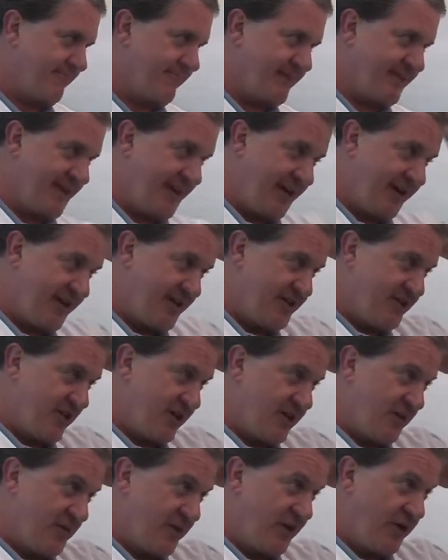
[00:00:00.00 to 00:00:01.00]
Carrie's
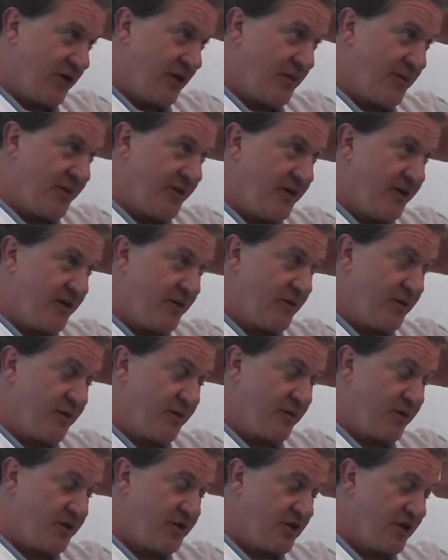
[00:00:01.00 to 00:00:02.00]
talk. I'll bring her up here, and
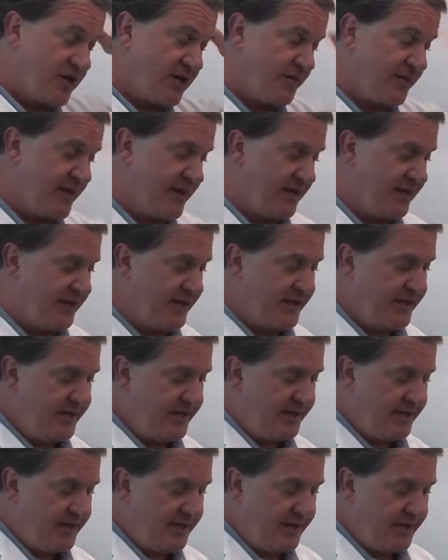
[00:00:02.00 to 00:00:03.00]
we're talking about
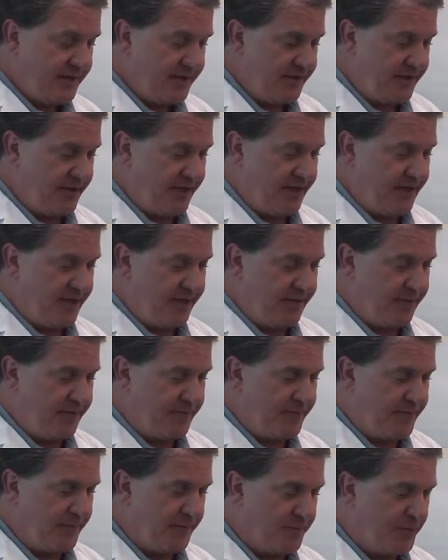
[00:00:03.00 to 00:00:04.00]
the
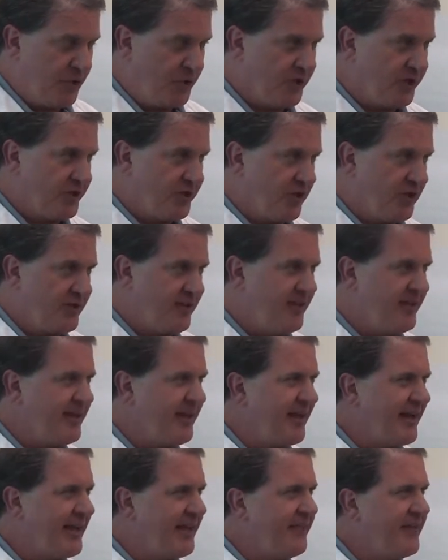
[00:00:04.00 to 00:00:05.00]
protocol.
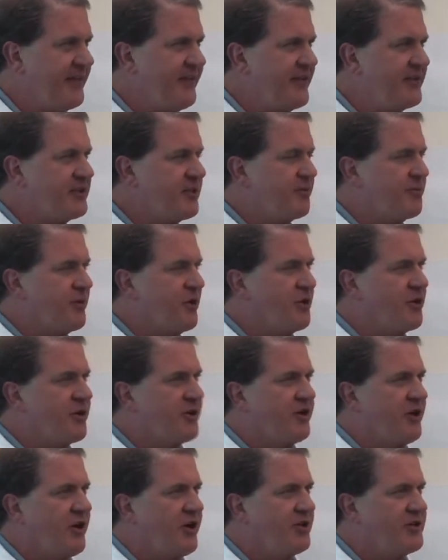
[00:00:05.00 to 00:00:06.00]
Again, these are
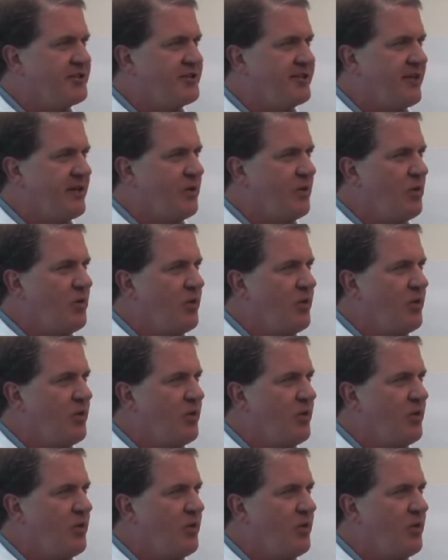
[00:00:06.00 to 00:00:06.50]
protocols that